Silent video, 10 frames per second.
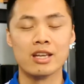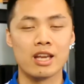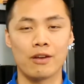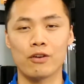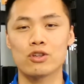
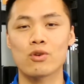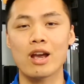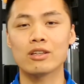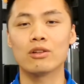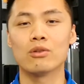If you're
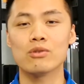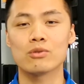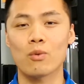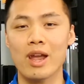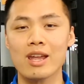trying to lose
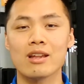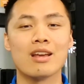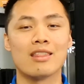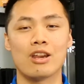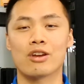weight,
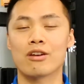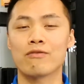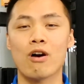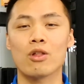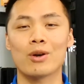then you're gonna
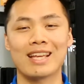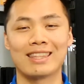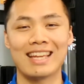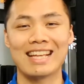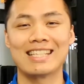follow
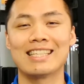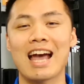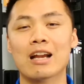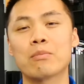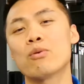the
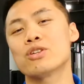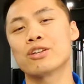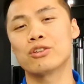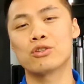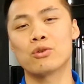exact portion
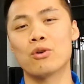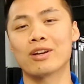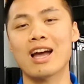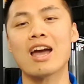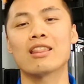control
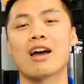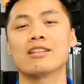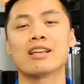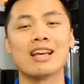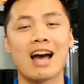
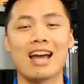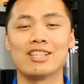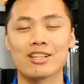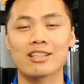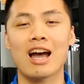guidelines I
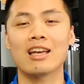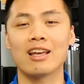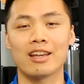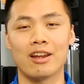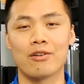just
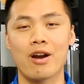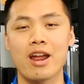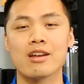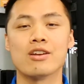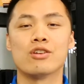highlighted,
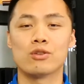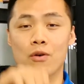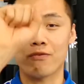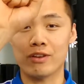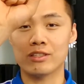right? So
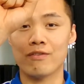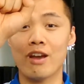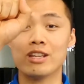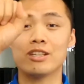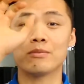fist of
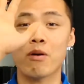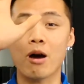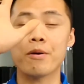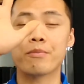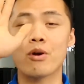veggies,
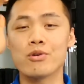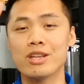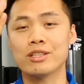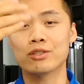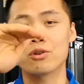palm of
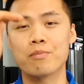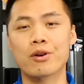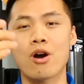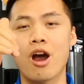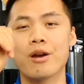protein, scoop of
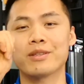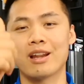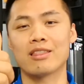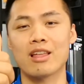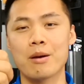carbs, and a
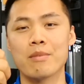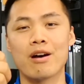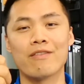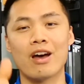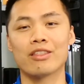thumb
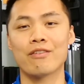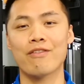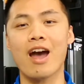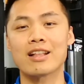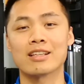of healthy
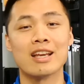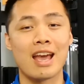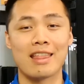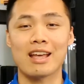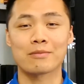fats.
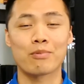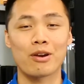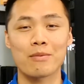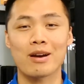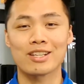And that's
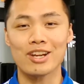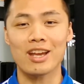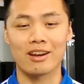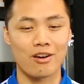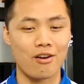pretty much it,
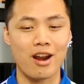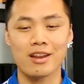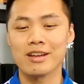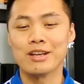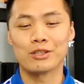all right?
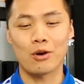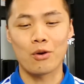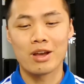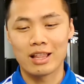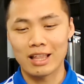So
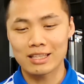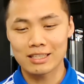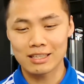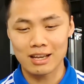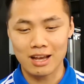
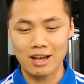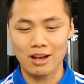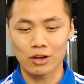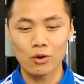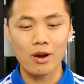let's
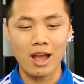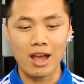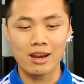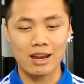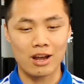go
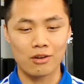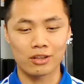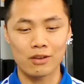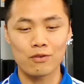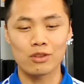ahead and I'll
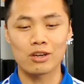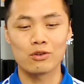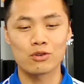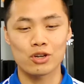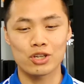give you the
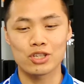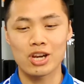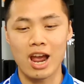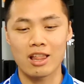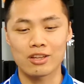nutrition
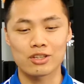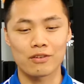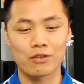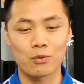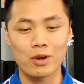challenge
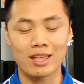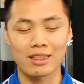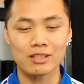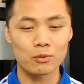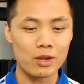of the week
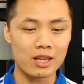this week.